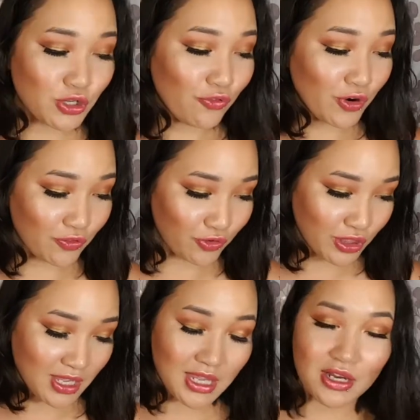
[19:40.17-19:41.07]
So far for
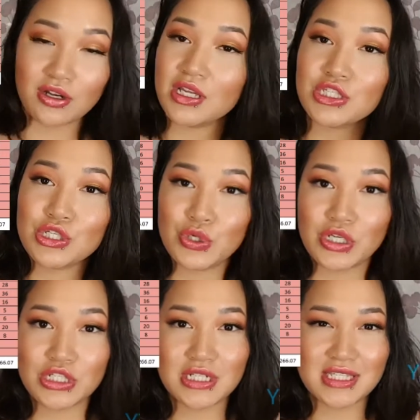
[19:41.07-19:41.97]
the year is
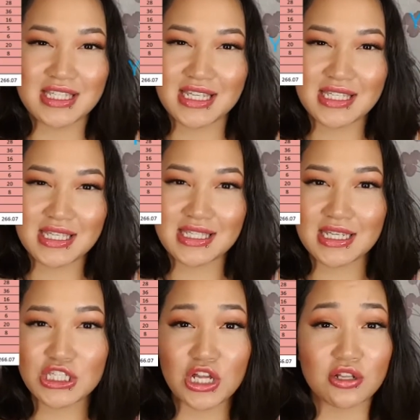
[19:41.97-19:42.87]

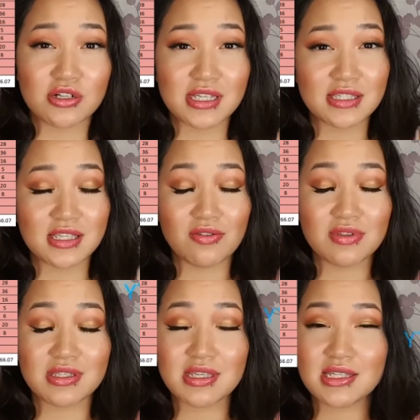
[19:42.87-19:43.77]

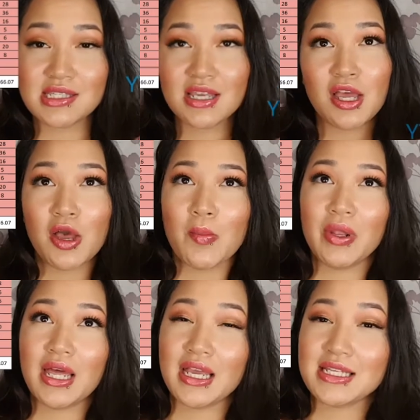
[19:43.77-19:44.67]
$266.07.
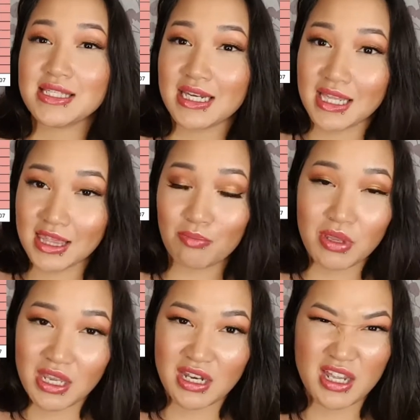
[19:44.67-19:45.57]
But like I said in the
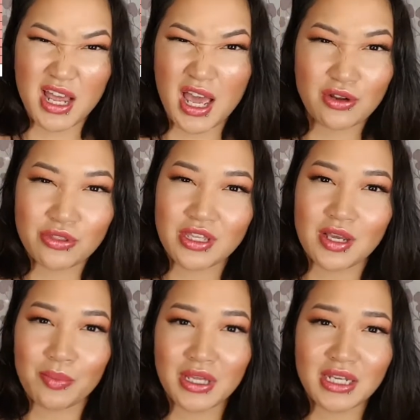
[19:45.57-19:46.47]
beginning, I don't
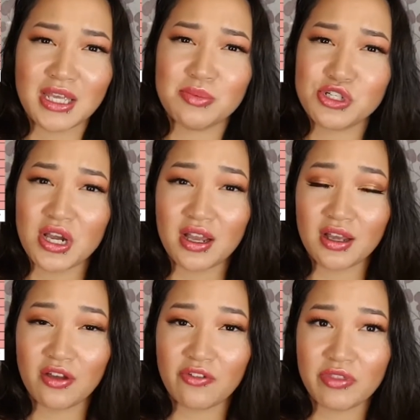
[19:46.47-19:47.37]
think I'm going to keep track
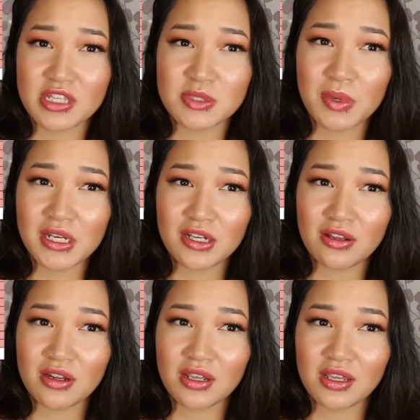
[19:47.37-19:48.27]
of the spending
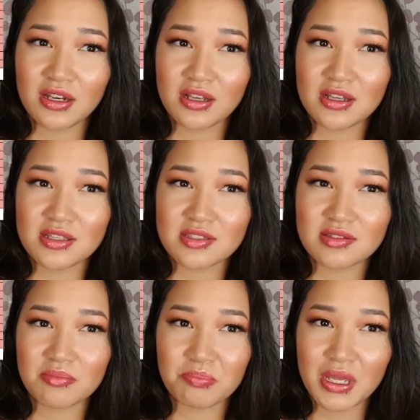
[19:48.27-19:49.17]
on it,
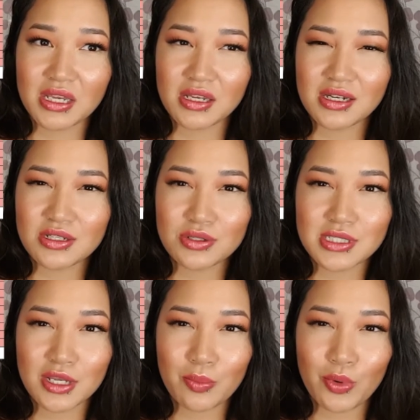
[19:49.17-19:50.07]
because I kind of don't
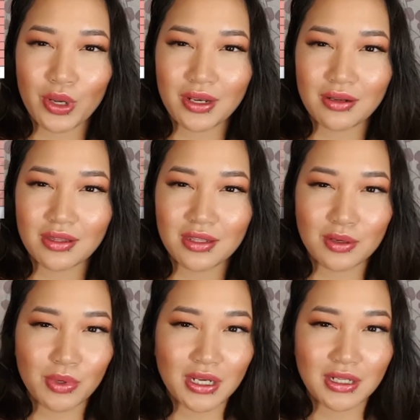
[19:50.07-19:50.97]
see a point, and then
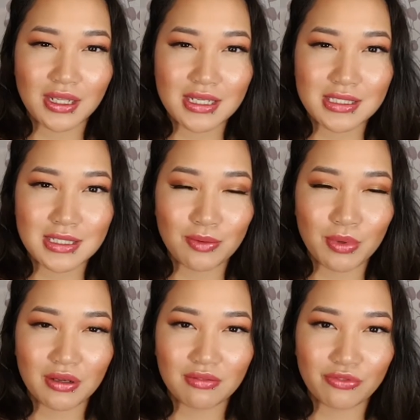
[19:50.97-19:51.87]
I'm kind of lazy
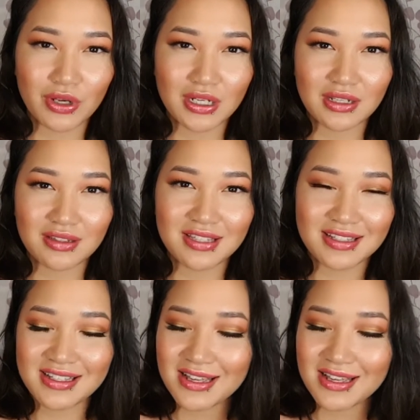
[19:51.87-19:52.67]
about finding